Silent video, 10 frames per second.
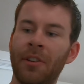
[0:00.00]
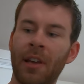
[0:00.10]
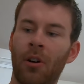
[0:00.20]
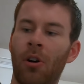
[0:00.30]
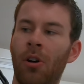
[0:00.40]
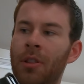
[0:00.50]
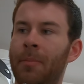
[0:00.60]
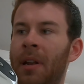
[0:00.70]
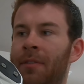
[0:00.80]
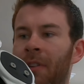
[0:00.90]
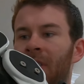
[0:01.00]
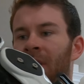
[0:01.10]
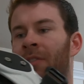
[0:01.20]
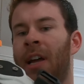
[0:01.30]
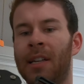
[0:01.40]
you get all the
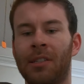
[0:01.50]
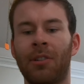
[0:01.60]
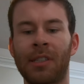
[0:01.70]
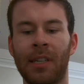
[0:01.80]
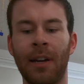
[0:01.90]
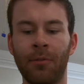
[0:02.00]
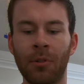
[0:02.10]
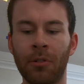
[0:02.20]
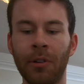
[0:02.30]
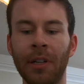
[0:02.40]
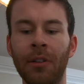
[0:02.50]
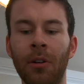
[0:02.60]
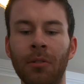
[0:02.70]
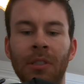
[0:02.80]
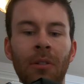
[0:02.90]
benefits of an Asterisk that everyone already
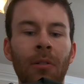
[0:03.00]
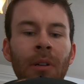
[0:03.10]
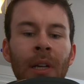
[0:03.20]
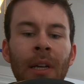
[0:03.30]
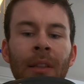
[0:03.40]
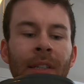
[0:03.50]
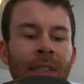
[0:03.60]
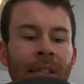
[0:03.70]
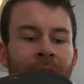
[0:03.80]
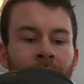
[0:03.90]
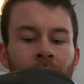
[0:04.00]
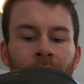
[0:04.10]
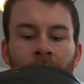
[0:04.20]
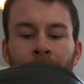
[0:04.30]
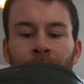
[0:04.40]
knows. So these things
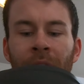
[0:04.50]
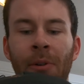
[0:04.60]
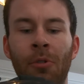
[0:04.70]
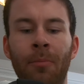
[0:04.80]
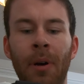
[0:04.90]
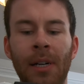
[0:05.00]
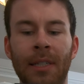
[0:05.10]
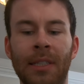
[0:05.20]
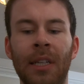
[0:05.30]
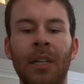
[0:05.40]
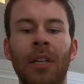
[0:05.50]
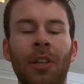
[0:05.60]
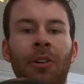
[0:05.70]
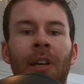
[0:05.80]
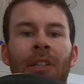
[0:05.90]
are pretty robust.
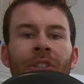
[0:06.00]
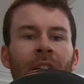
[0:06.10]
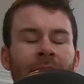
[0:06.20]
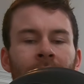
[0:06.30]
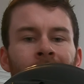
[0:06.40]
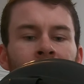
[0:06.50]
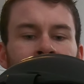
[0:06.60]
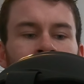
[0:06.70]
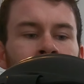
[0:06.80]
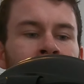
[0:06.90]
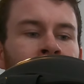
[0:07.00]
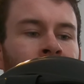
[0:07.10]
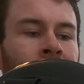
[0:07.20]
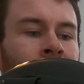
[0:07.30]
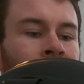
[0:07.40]
You can adjust the lockout
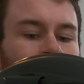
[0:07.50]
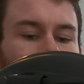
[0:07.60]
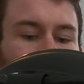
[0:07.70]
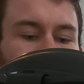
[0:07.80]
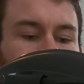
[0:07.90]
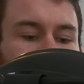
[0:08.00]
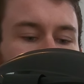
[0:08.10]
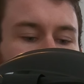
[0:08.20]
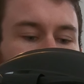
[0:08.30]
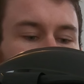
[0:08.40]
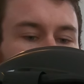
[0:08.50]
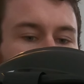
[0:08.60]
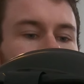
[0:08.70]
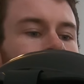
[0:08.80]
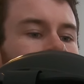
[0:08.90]
angle.
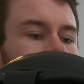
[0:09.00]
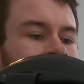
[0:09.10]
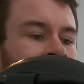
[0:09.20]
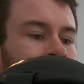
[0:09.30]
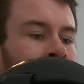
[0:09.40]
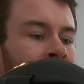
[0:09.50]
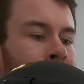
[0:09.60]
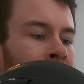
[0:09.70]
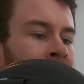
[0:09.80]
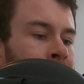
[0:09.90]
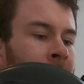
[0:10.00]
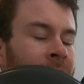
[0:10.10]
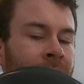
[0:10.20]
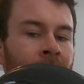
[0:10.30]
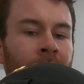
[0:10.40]
My right knee's pretty bad, but
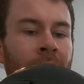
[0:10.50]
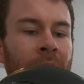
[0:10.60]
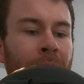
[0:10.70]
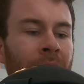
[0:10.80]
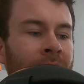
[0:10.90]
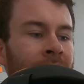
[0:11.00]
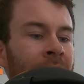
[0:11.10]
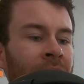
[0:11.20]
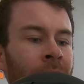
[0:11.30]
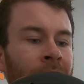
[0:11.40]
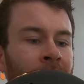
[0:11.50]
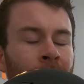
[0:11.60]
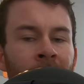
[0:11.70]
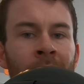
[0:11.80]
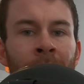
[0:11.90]
it's not hyperextension I'm too
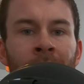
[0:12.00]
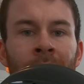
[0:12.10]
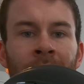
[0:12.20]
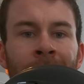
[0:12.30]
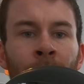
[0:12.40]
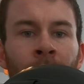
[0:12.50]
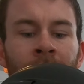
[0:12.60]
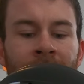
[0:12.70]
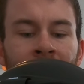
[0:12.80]
worried about. It's more